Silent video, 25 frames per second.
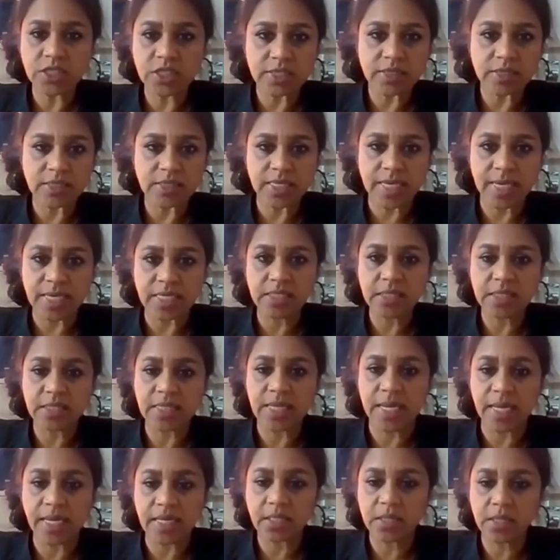test
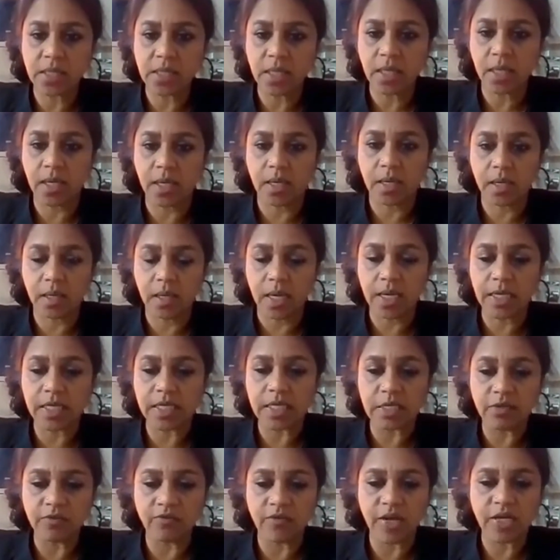that a
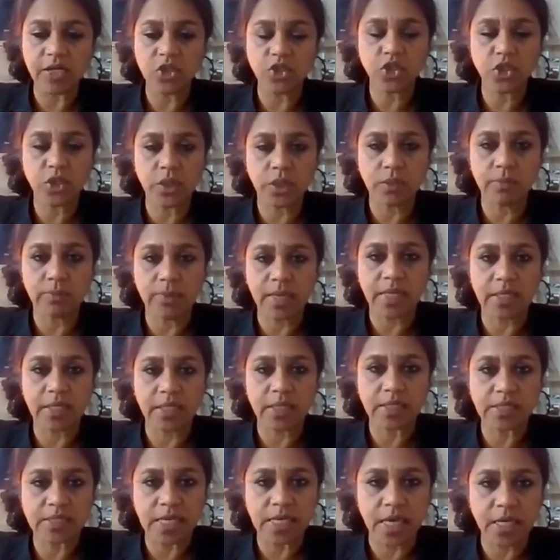conventional
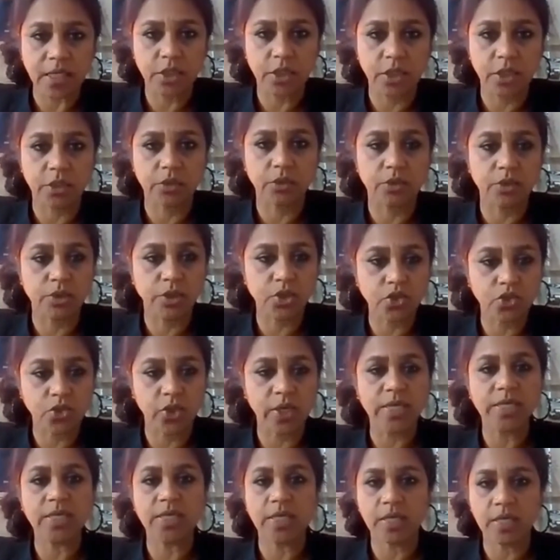medical doctor who's
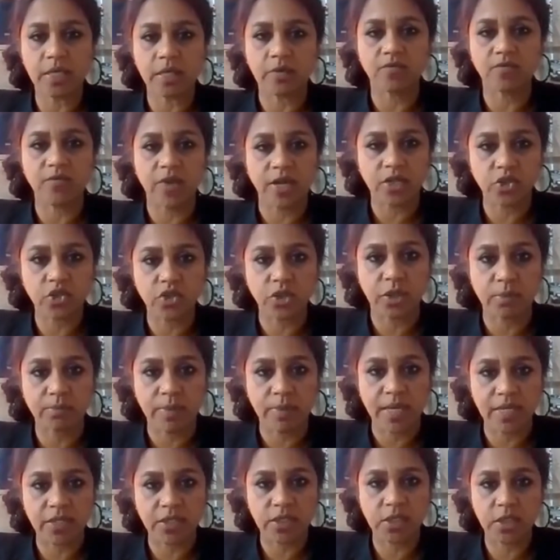trained in conventional
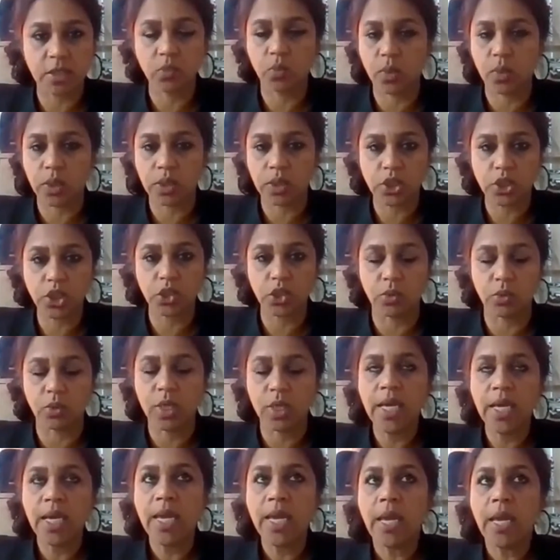medicine will do.
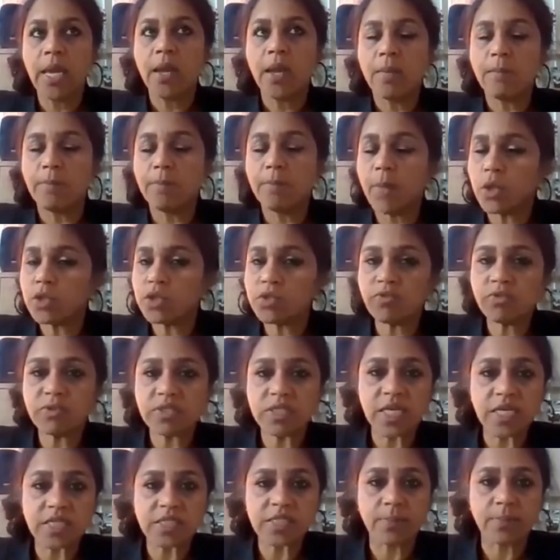Most of the
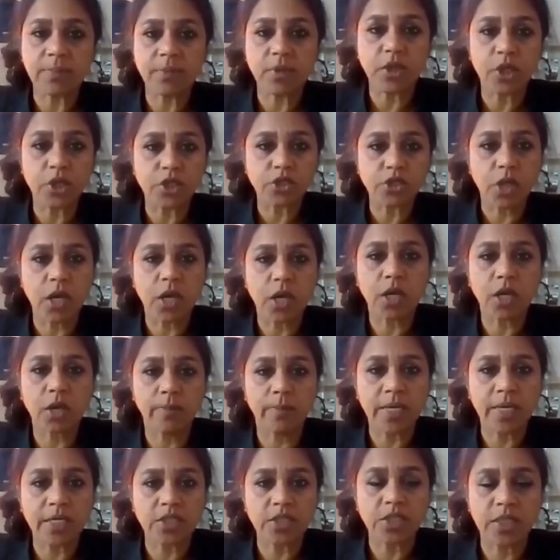tests I'm going to talk
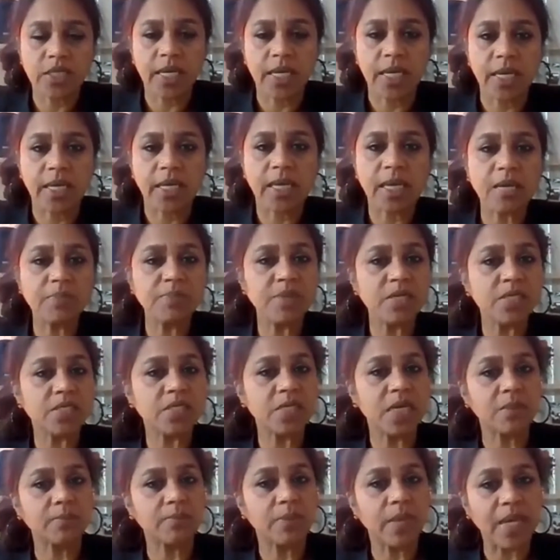about today can be
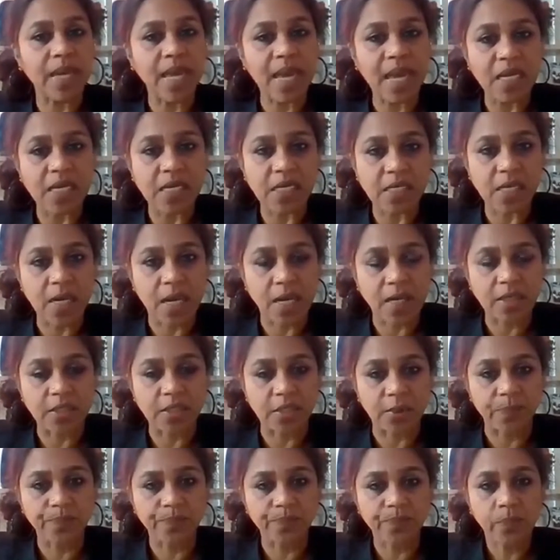done by any
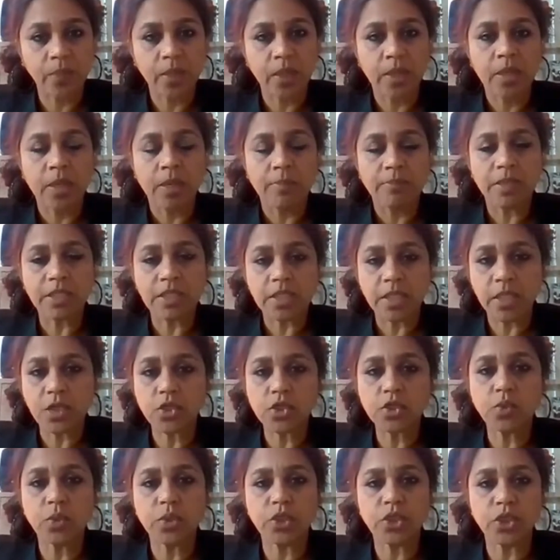doctor. But
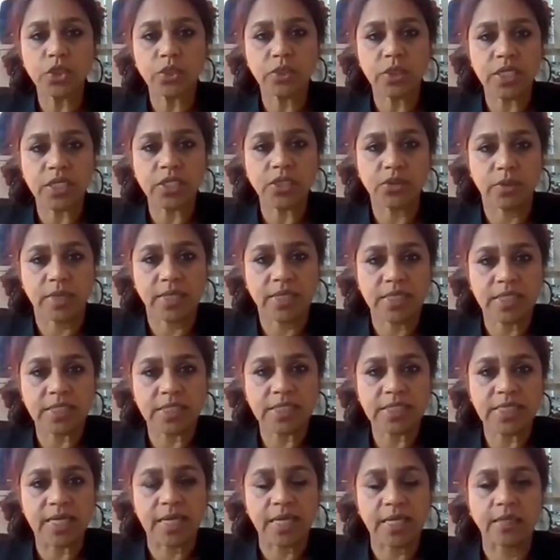here's what you need to
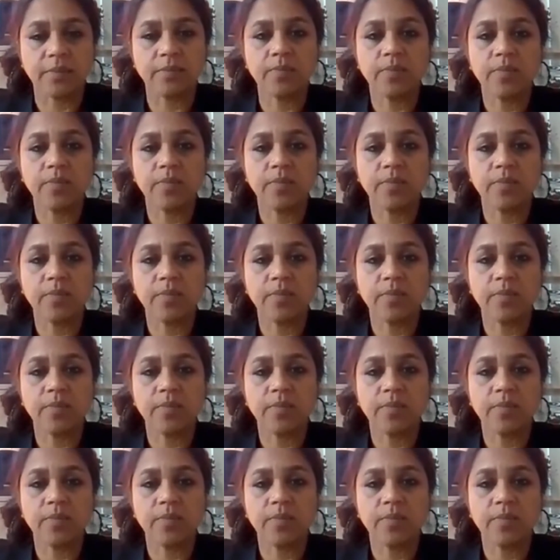understand.